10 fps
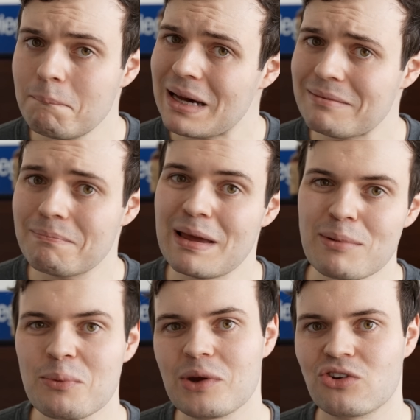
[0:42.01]
But
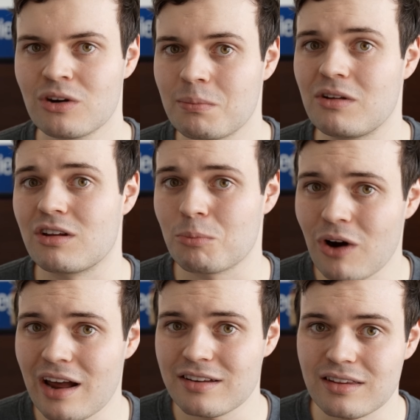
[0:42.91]
maybe we shouldn't be
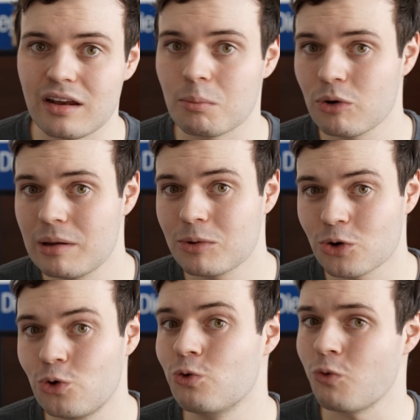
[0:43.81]
surprised that a
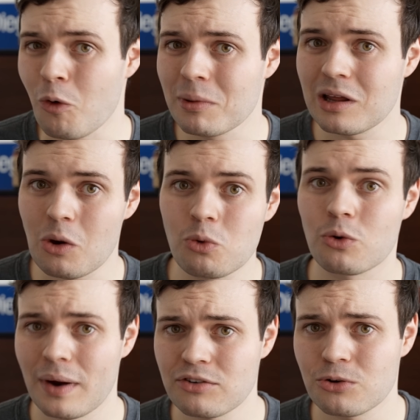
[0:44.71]
premier who formerly owned a
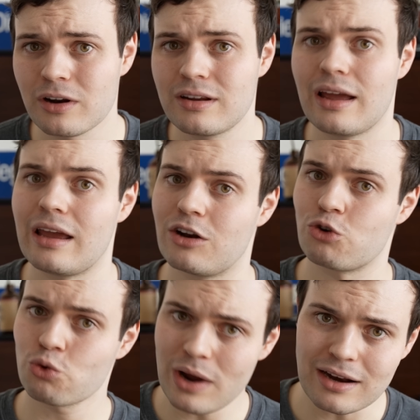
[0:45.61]
restaurant in a
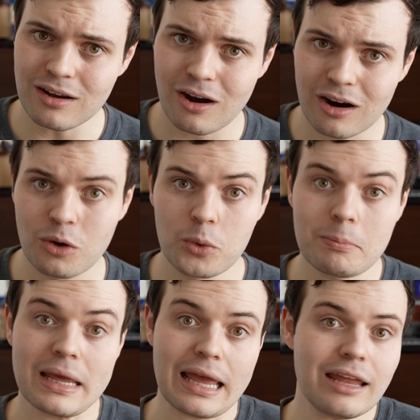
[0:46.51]
train car
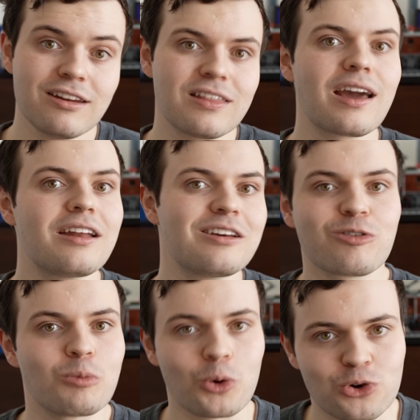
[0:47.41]
would be into the idea
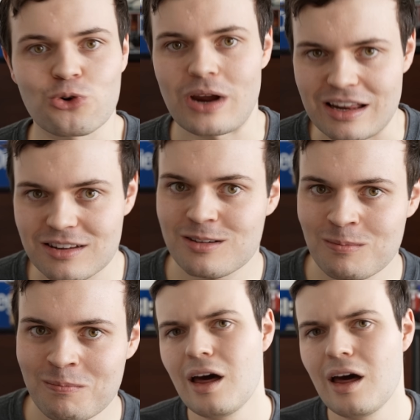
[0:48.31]
of more trains.